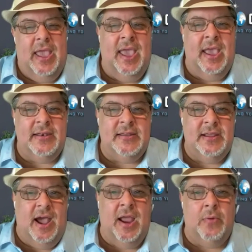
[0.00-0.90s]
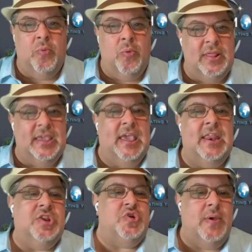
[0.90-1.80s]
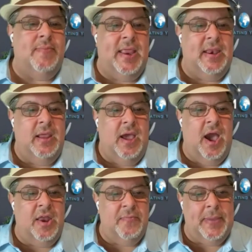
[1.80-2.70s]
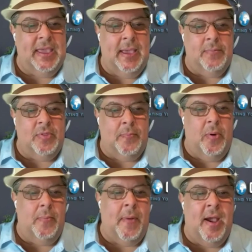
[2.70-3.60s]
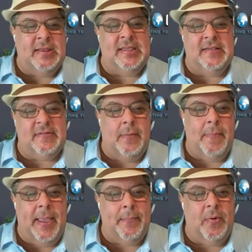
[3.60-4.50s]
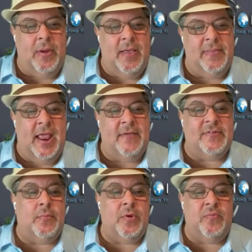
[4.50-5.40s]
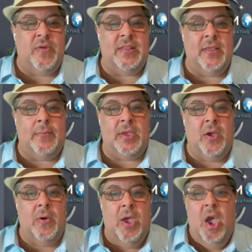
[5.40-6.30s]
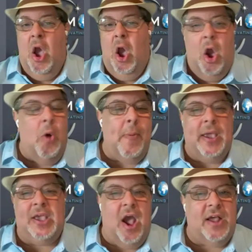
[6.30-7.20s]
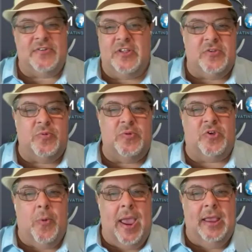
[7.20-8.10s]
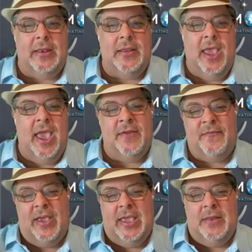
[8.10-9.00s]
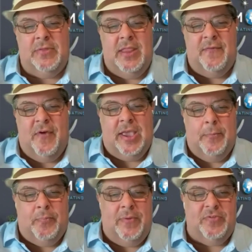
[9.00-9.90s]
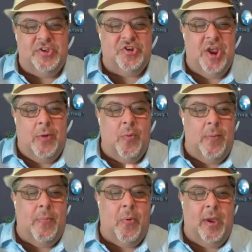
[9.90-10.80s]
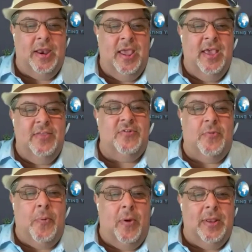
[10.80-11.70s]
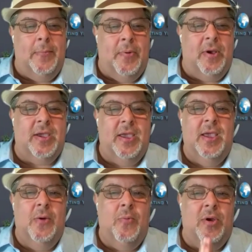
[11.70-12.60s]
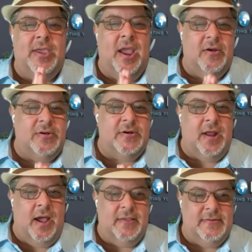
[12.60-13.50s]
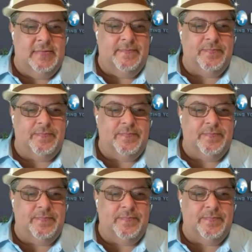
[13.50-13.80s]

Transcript: and I really get enjoyment out of being able to put my ideas on paper and then have someone read them and go, "Oh my gosh, this was great!" And if I could, if I could briefly share one point, there's a point in the book where a character dies,